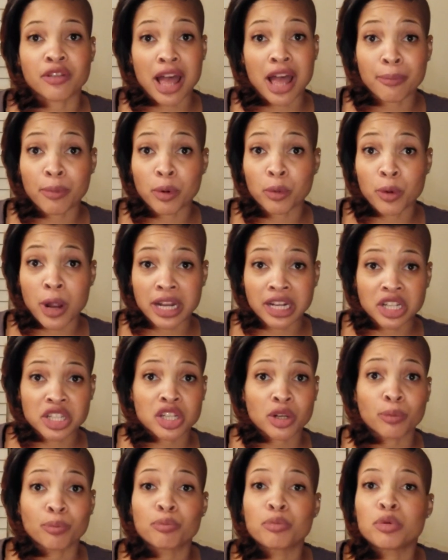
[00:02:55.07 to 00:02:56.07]
Apple products.
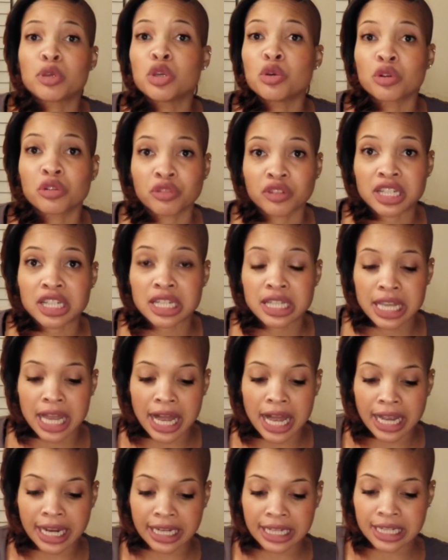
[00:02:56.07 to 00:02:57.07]
They're beautifully
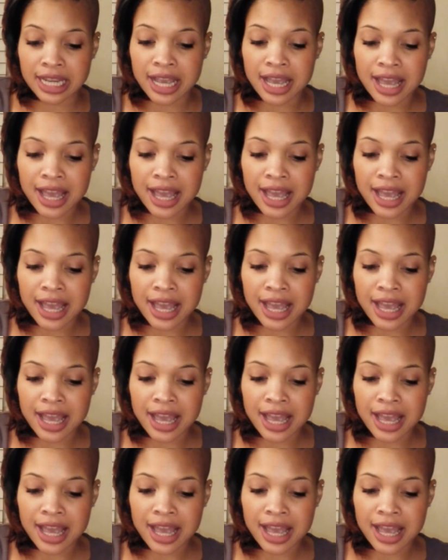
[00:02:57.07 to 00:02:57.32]
designed.